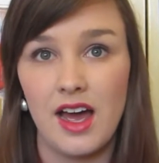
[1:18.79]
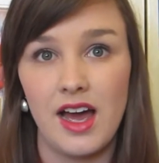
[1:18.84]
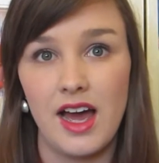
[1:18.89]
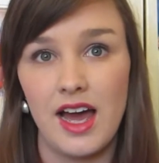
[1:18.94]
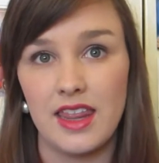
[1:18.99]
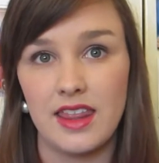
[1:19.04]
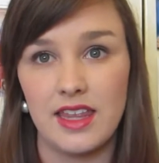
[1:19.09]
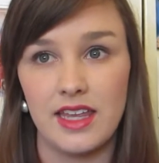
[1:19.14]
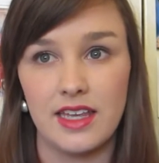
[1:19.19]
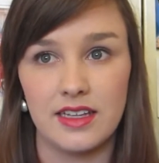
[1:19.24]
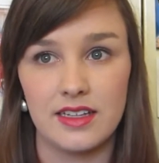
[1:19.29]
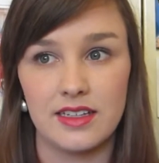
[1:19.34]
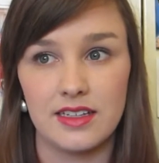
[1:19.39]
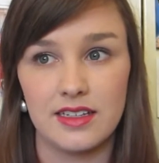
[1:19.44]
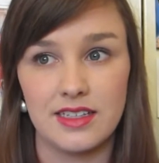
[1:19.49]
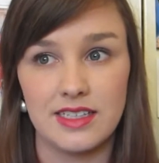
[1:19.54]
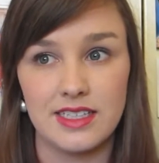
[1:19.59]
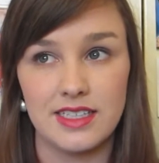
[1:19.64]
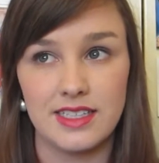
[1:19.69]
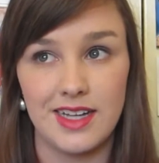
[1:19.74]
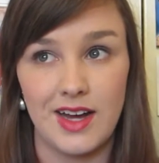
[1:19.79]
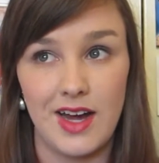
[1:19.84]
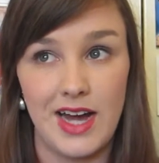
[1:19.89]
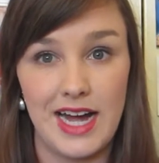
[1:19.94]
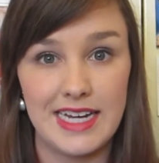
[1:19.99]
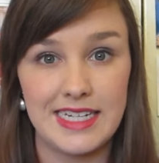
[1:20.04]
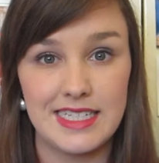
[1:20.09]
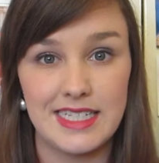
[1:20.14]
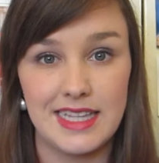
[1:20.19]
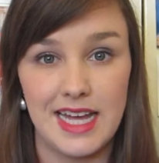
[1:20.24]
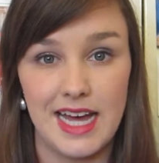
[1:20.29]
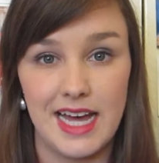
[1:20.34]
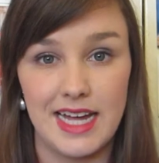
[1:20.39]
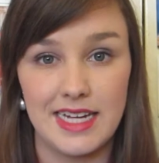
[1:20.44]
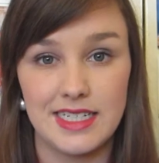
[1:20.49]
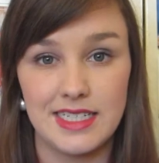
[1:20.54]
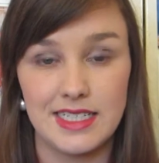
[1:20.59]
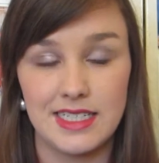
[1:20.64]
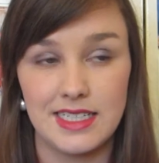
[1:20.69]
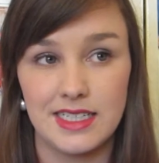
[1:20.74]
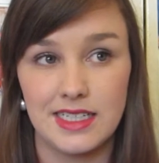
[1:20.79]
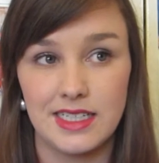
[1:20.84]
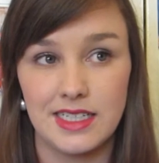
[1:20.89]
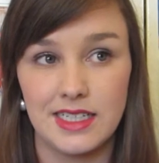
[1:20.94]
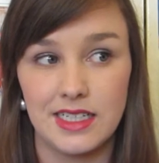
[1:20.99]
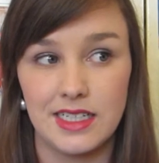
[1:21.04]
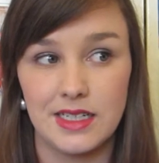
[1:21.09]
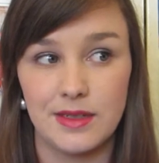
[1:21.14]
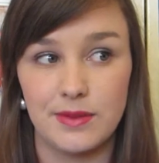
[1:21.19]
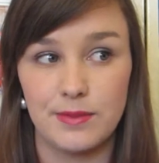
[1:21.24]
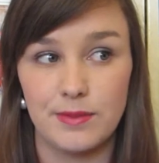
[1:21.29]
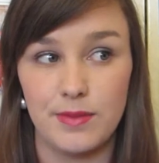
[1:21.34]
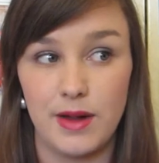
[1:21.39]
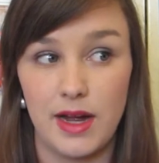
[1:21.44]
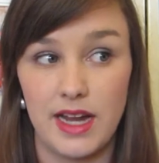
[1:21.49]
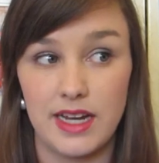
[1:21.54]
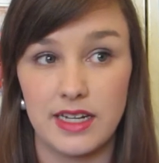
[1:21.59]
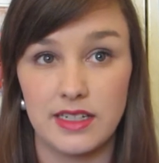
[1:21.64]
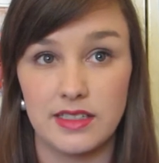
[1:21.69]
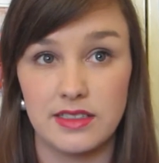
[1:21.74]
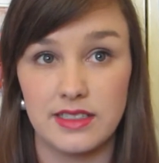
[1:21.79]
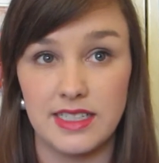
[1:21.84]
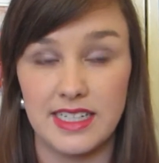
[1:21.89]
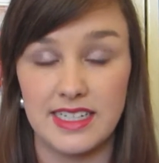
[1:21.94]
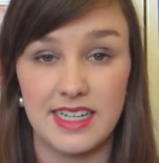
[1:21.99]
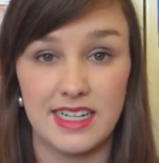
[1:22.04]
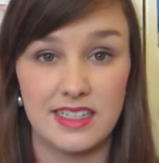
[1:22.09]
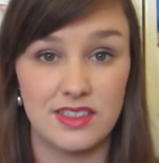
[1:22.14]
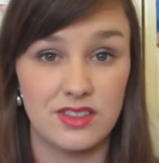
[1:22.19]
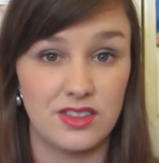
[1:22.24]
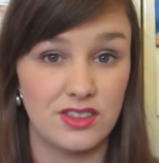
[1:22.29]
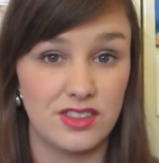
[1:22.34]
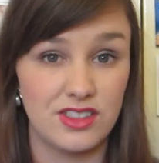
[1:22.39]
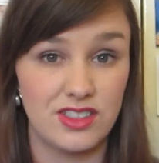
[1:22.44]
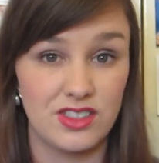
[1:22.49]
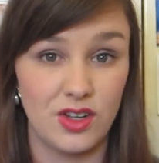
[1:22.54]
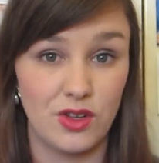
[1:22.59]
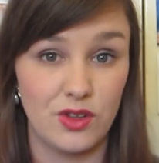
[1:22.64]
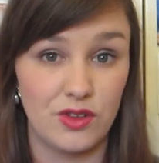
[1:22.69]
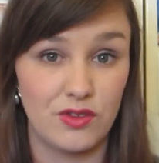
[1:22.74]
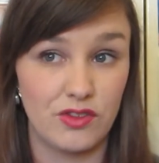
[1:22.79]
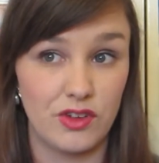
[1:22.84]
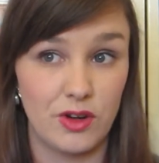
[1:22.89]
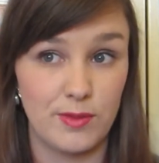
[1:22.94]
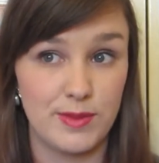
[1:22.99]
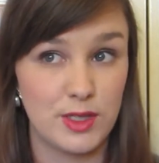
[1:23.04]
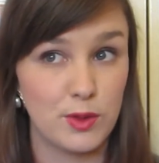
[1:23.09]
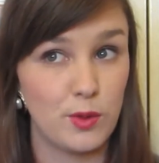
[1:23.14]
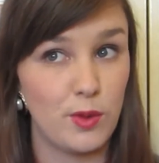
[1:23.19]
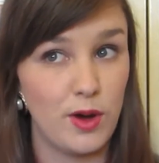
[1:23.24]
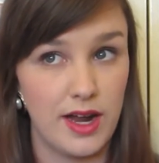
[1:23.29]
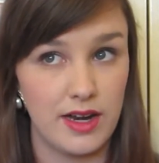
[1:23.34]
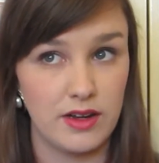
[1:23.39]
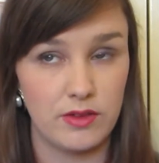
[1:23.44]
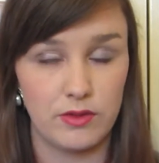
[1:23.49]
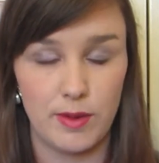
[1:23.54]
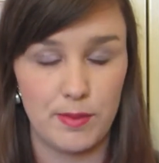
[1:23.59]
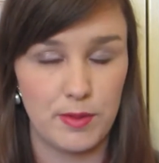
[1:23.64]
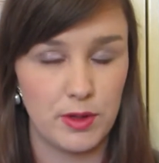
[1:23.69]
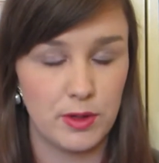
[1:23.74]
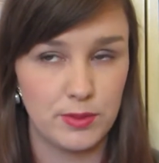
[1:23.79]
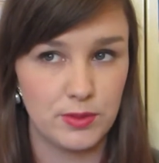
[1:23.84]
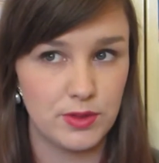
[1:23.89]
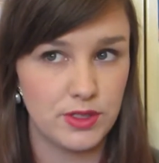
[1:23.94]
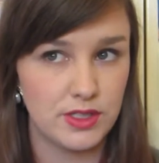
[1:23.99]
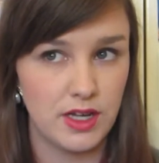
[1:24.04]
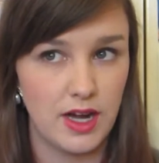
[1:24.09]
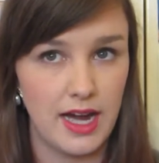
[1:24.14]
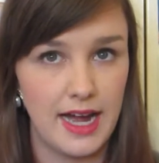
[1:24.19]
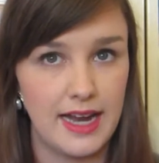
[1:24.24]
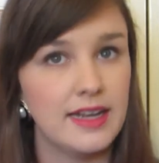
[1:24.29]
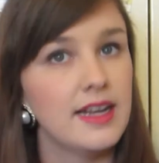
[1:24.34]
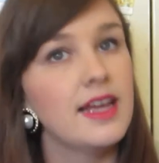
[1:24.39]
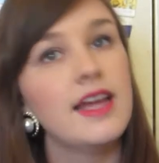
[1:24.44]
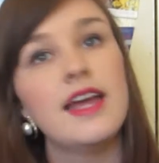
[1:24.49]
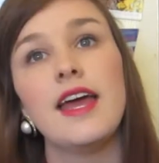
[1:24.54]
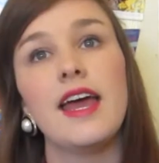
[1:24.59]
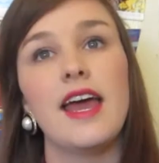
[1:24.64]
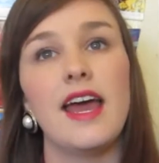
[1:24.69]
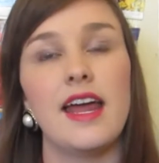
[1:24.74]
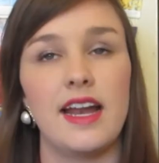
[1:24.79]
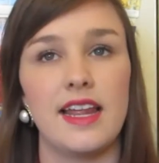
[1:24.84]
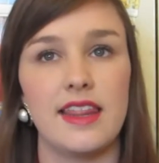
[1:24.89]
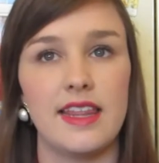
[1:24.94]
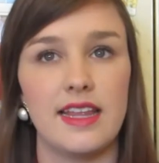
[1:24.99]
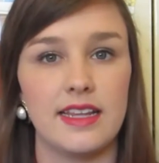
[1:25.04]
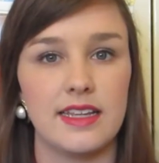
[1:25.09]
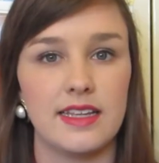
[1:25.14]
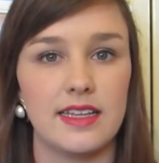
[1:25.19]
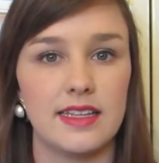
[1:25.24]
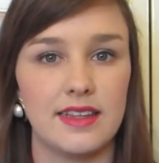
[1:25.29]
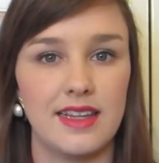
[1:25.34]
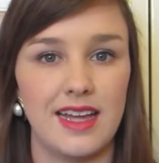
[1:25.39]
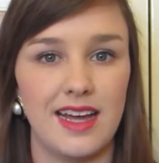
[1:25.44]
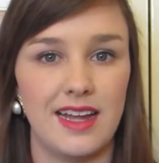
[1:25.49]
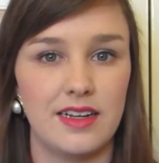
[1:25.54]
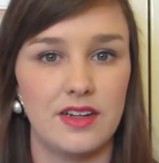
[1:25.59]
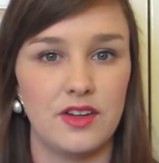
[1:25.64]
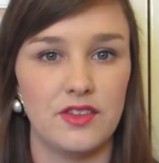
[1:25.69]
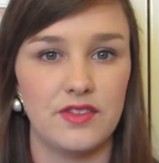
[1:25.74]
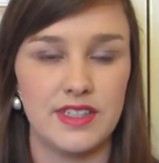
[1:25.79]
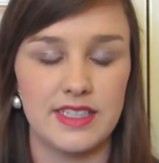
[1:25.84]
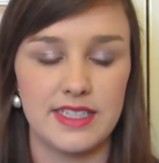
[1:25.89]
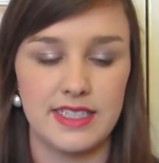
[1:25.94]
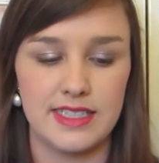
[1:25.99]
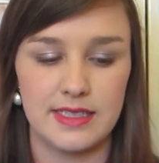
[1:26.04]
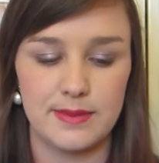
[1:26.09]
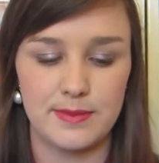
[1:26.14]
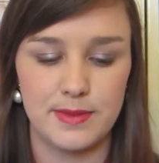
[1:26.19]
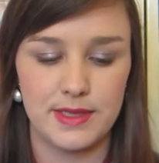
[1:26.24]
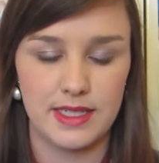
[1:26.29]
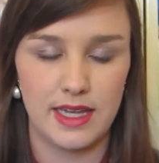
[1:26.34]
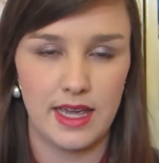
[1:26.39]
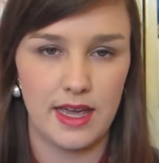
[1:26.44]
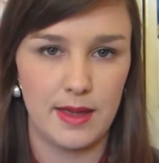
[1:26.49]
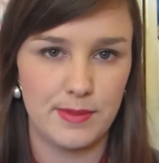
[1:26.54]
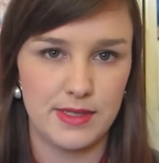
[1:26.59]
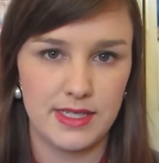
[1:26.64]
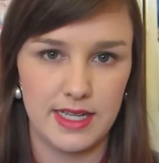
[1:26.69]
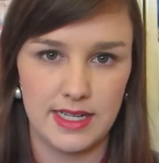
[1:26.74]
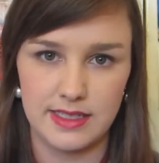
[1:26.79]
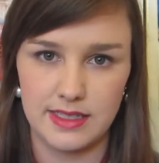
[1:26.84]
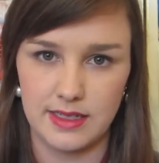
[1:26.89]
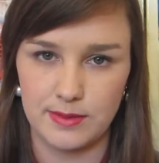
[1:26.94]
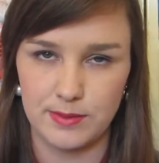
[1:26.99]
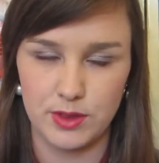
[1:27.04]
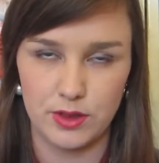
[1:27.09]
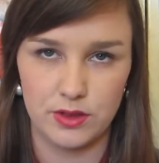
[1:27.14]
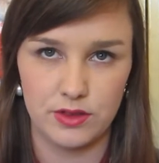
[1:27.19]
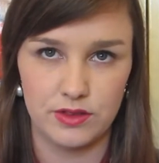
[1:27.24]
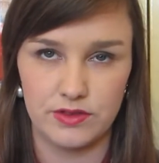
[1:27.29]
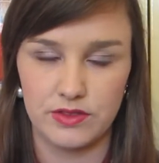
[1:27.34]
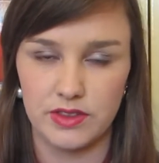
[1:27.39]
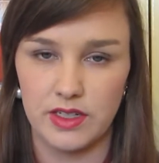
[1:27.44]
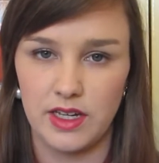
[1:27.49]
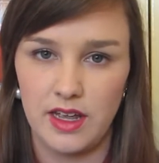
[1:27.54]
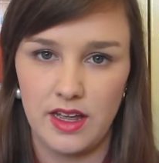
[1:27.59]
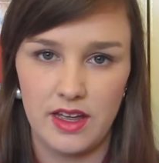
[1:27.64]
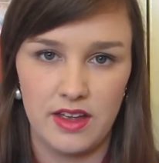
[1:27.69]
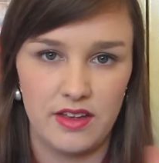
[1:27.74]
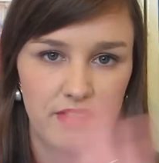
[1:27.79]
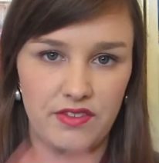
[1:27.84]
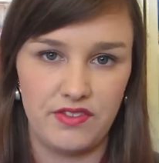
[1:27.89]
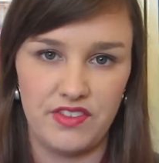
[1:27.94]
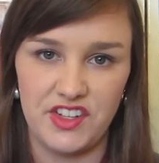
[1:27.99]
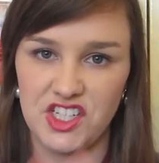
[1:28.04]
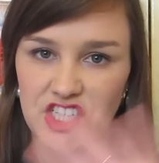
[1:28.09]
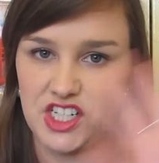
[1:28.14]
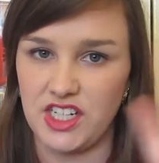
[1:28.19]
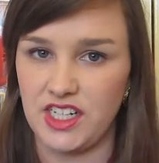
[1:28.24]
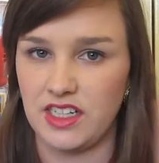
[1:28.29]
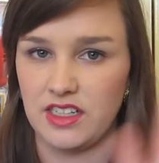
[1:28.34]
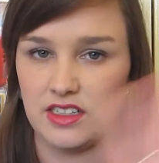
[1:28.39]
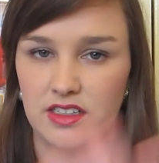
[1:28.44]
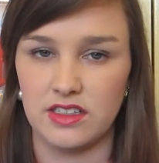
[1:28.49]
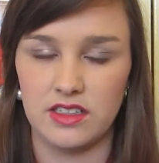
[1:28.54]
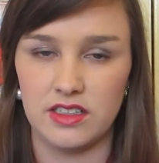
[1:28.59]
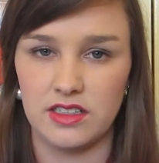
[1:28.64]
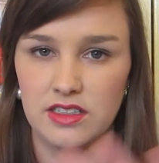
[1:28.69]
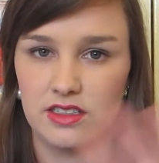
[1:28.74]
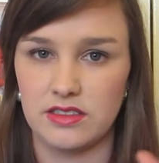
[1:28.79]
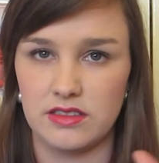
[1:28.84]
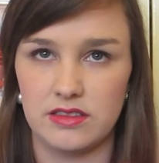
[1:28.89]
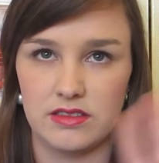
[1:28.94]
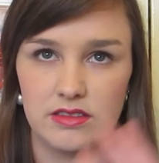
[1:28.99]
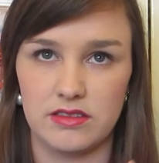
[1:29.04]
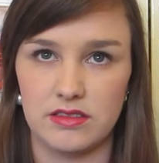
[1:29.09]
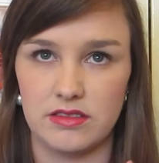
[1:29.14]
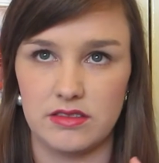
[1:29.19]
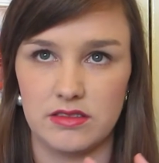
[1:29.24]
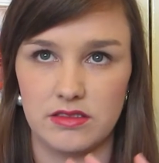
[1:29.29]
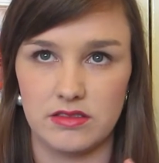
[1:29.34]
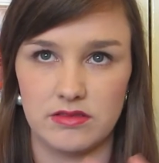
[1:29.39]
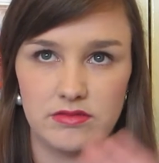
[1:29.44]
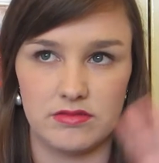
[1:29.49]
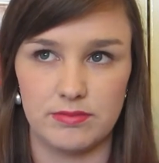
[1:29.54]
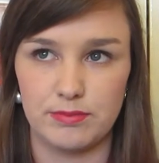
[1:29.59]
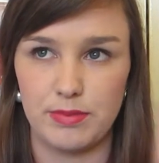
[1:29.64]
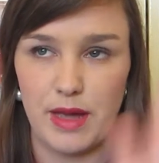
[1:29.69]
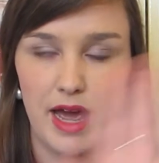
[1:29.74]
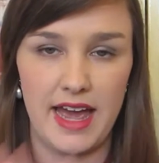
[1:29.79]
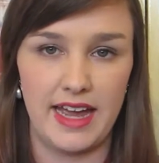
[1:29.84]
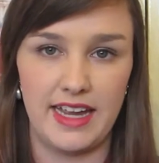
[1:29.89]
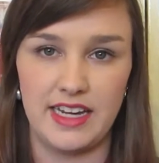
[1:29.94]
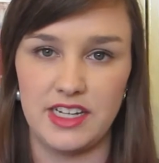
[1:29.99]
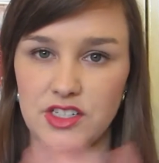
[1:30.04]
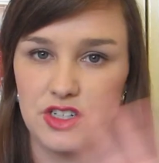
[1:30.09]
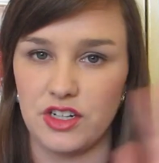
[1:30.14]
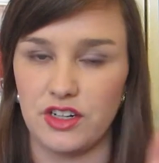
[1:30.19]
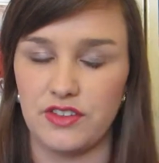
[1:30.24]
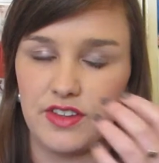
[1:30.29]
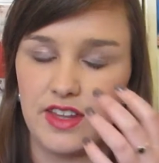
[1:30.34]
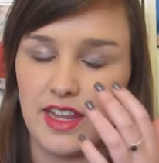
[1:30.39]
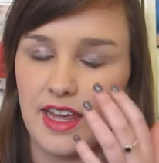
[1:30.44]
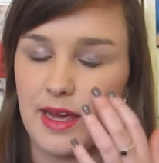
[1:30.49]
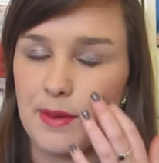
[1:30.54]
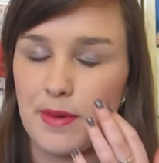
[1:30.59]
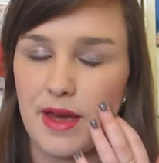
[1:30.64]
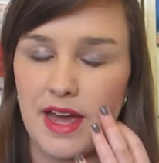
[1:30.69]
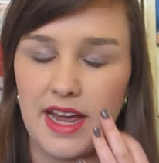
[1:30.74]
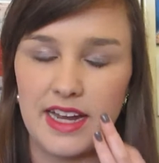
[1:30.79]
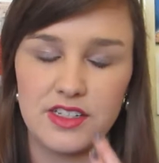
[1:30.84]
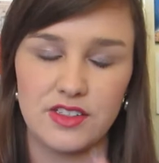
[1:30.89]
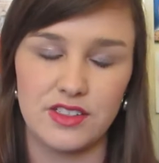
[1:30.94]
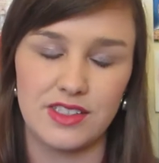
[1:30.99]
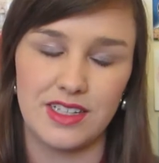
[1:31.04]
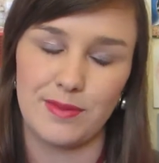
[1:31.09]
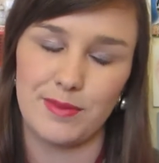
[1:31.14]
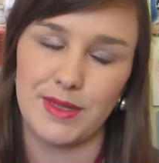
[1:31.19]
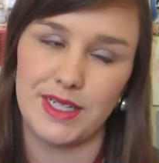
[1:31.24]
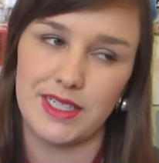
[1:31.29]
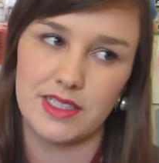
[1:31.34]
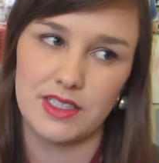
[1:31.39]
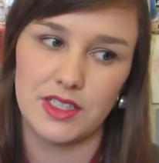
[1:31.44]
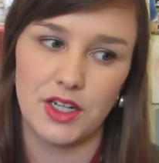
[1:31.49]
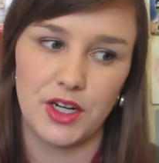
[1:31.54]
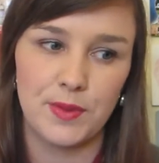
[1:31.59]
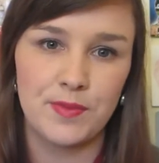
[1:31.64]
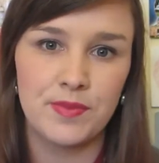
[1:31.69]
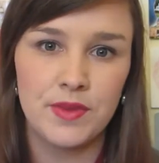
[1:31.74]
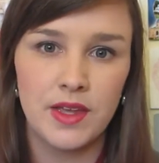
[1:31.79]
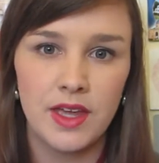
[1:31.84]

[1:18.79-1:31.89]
I think the site that my details got stolen from is quite a reputable site, and I think that obviously some scammers had some sort of phishing page over their page or something, so